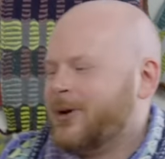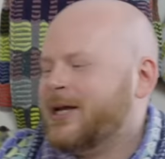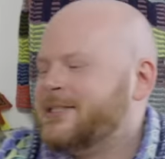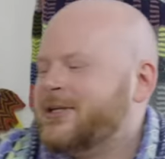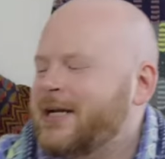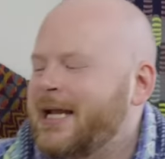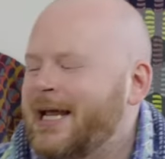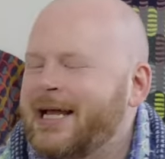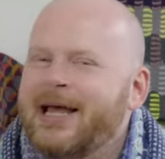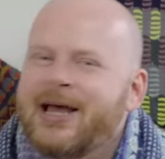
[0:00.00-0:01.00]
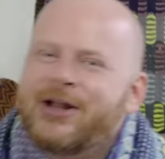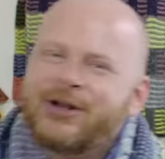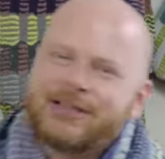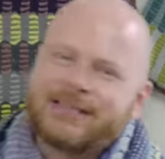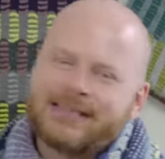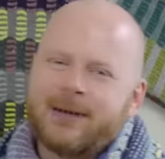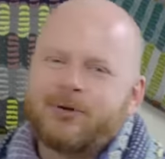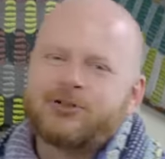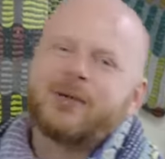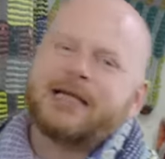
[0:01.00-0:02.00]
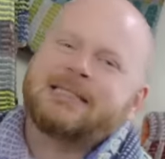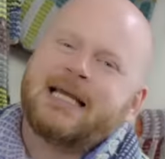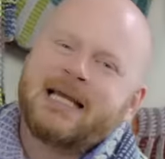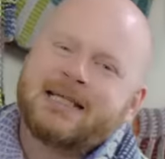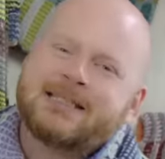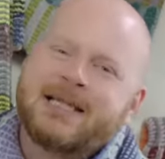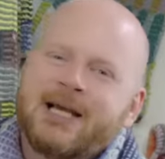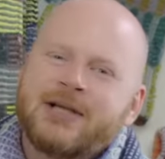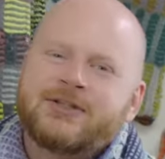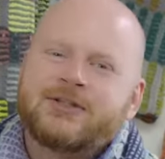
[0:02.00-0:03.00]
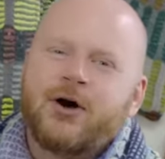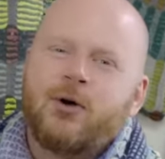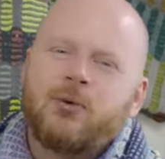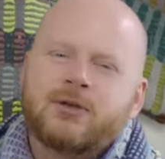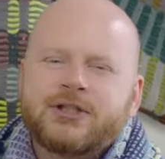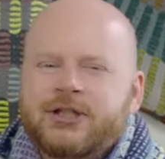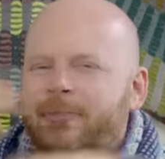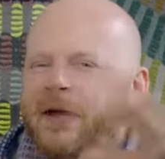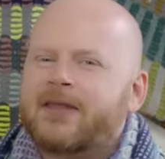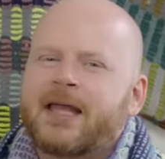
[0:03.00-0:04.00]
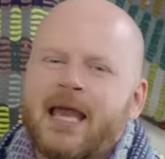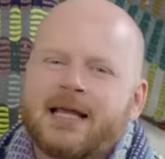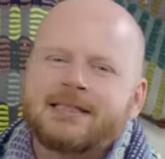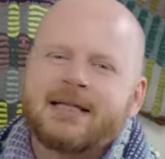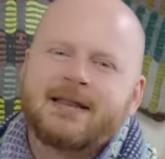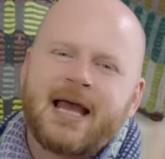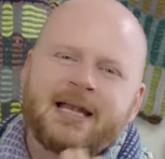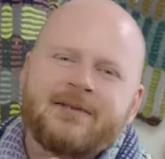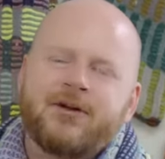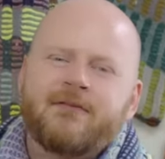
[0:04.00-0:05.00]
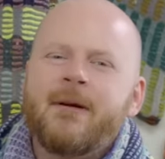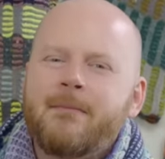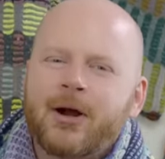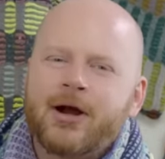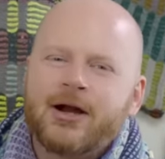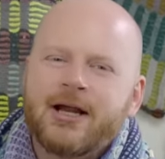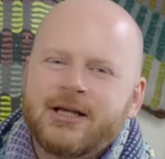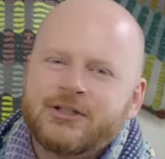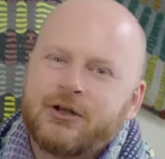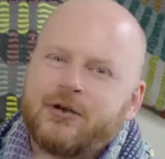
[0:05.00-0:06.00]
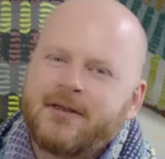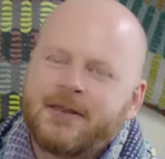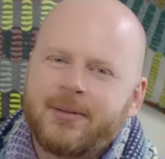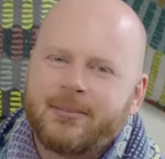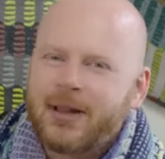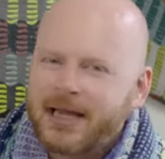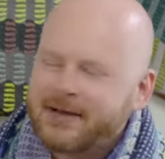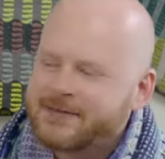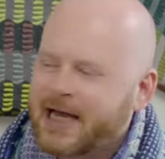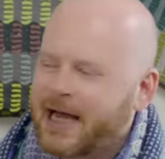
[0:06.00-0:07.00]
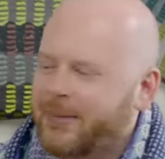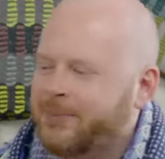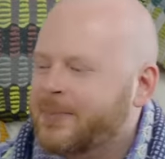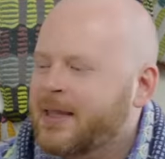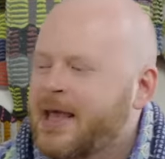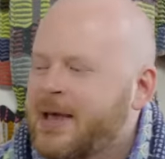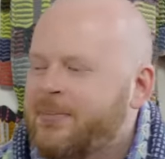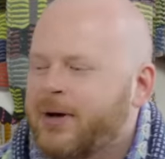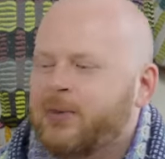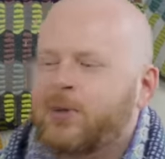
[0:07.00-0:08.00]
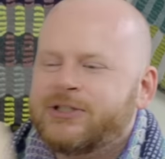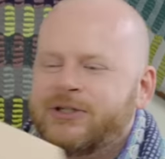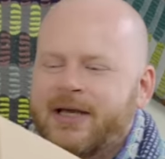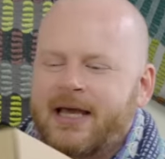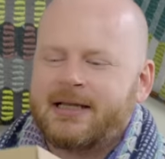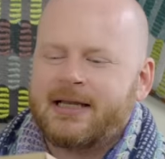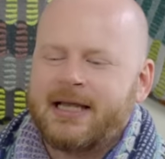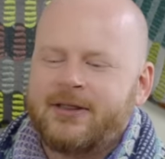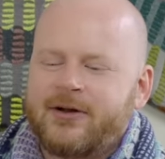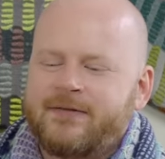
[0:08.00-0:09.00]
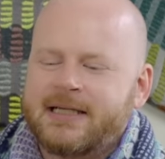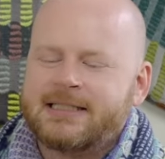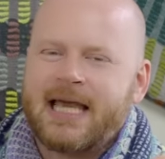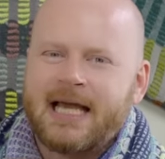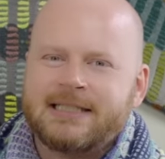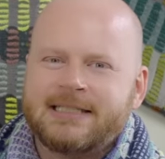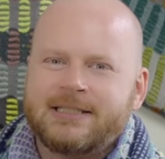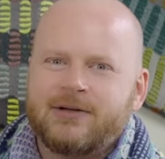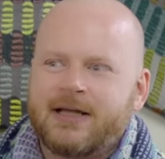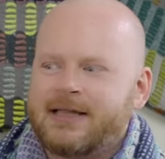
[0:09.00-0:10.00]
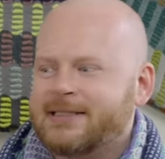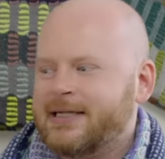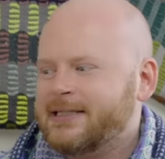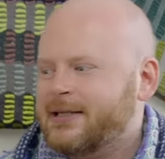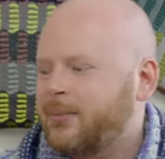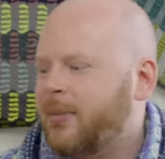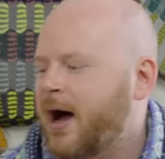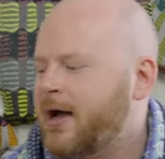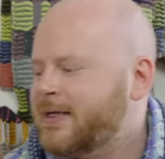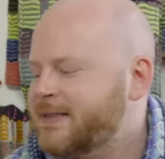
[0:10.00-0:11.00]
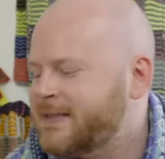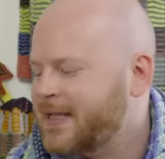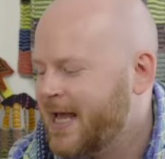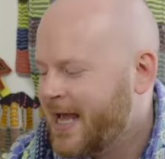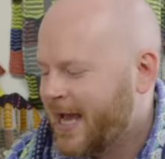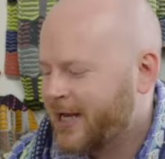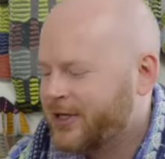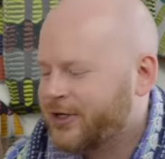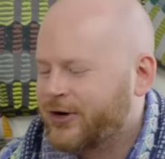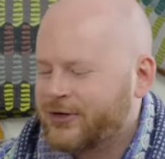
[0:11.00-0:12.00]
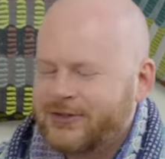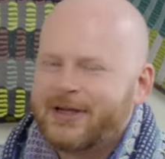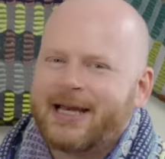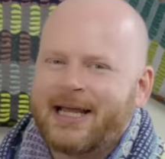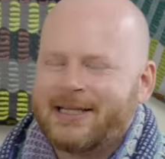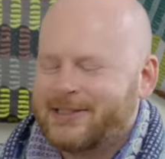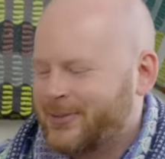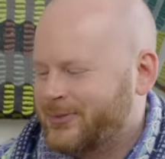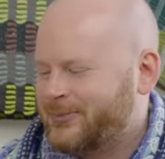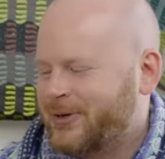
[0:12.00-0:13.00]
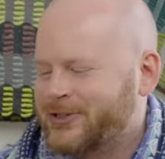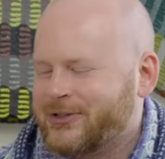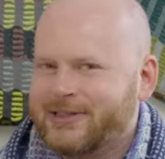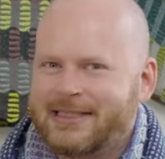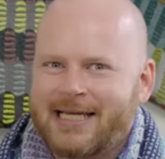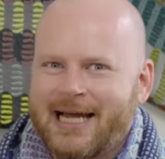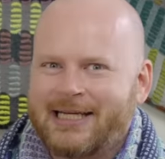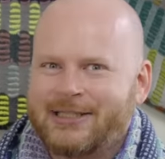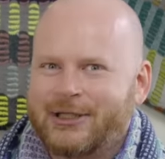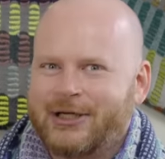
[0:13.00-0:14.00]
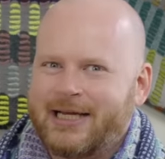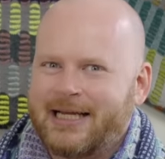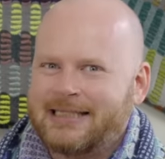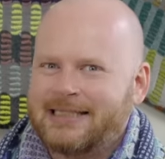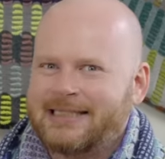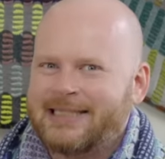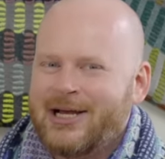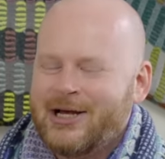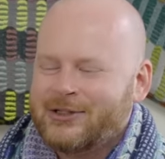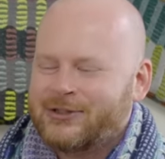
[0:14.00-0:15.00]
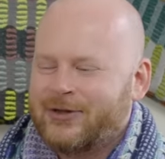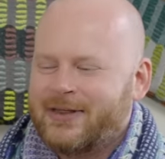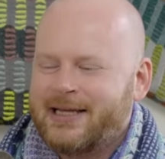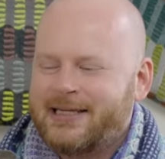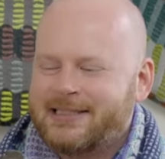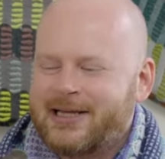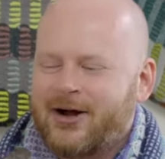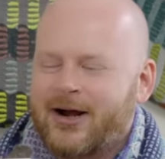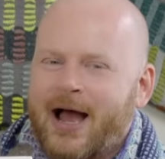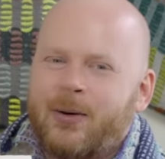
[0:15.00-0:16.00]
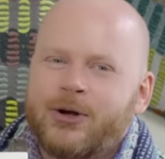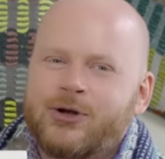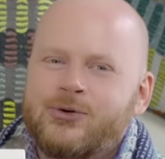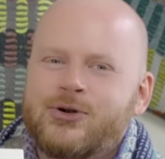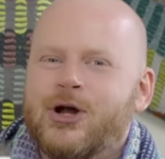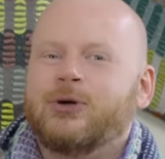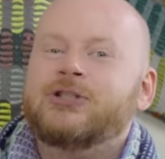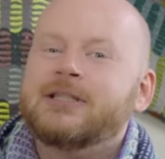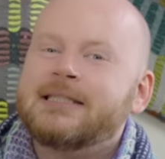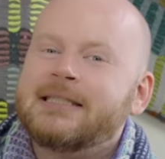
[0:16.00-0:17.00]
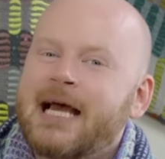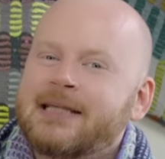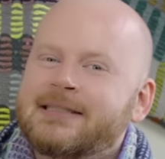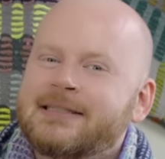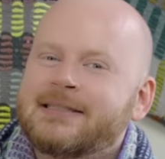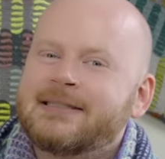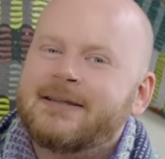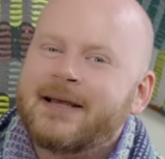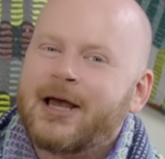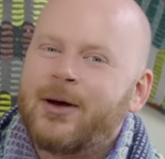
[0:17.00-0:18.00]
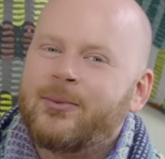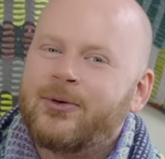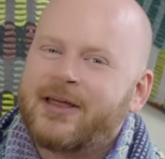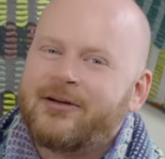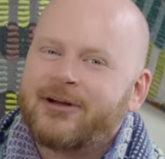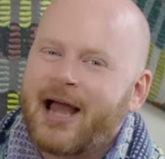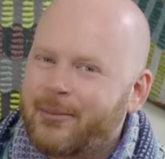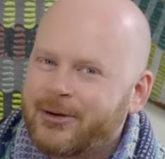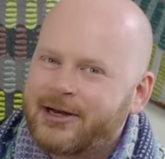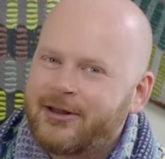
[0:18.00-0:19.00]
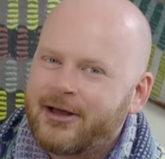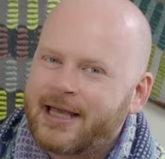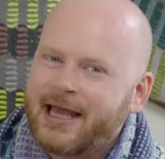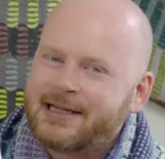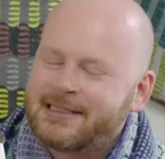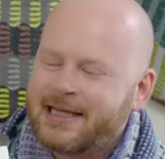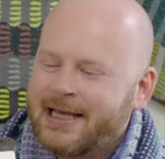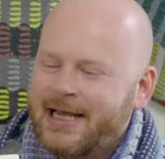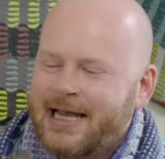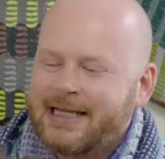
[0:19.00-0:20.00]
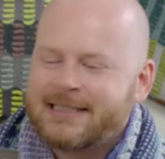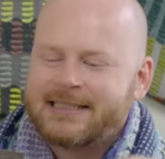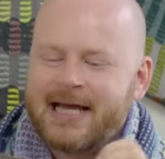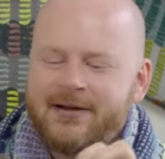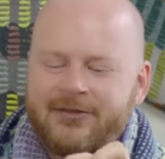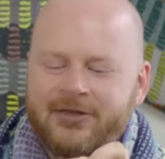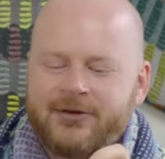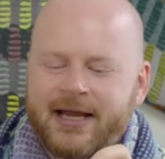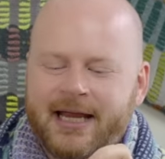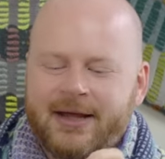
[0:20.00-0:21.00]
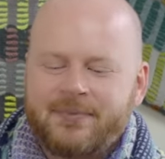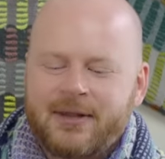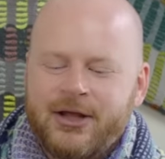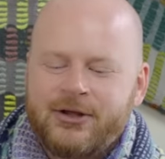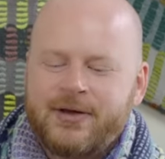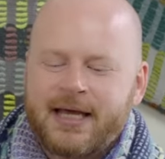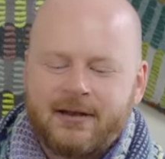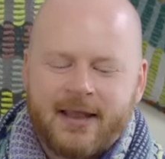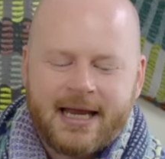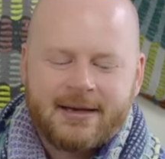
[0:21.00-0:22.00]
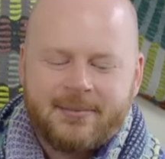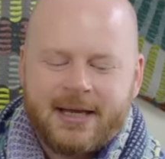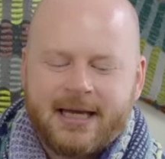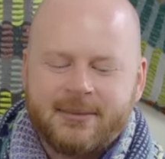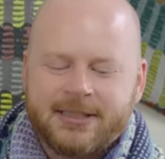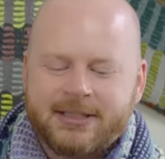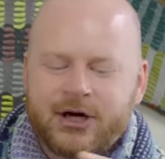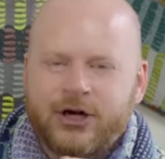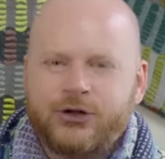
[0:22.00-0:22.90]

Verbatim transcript: We're gonna start knitting December 26th. So we'll ship out the kits at the end of November, so you get them in plenty of time. But once you get either of these kits, you'll get this nice little box and you're also going to get some special designed goodies. So these are our new Notions nests that come with every Hiberknitalong kit, and it's a set of three. You get a light, medium, and dark